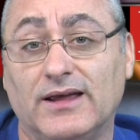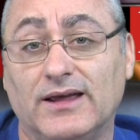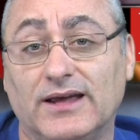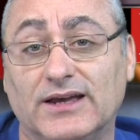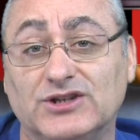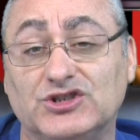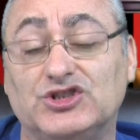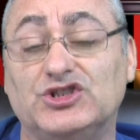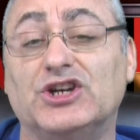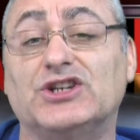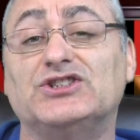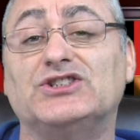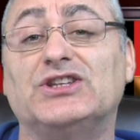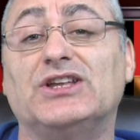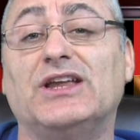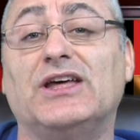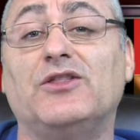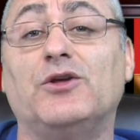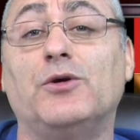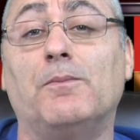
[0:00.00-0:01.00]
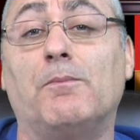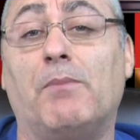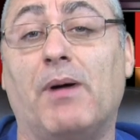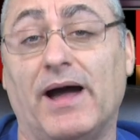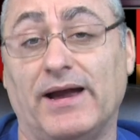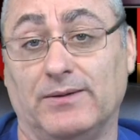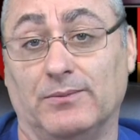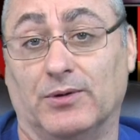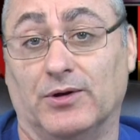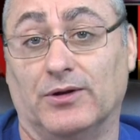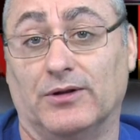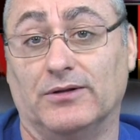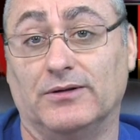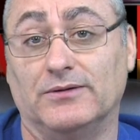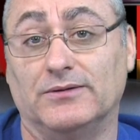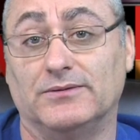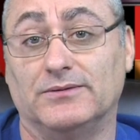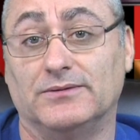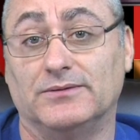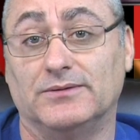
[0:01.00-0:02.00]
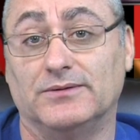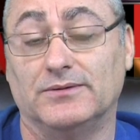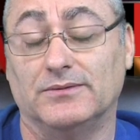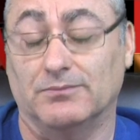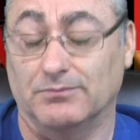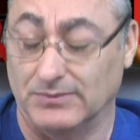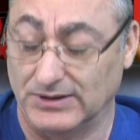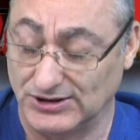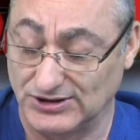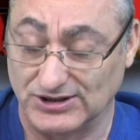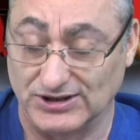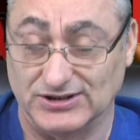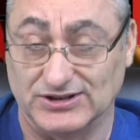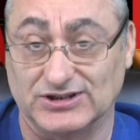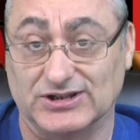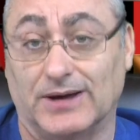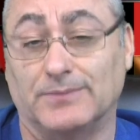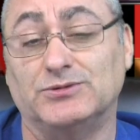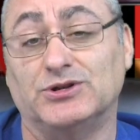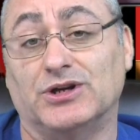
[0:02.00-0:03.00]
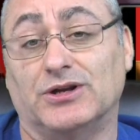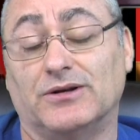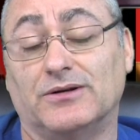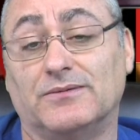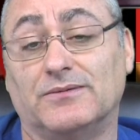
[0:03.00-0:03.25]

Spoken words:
is just another Bible misconception.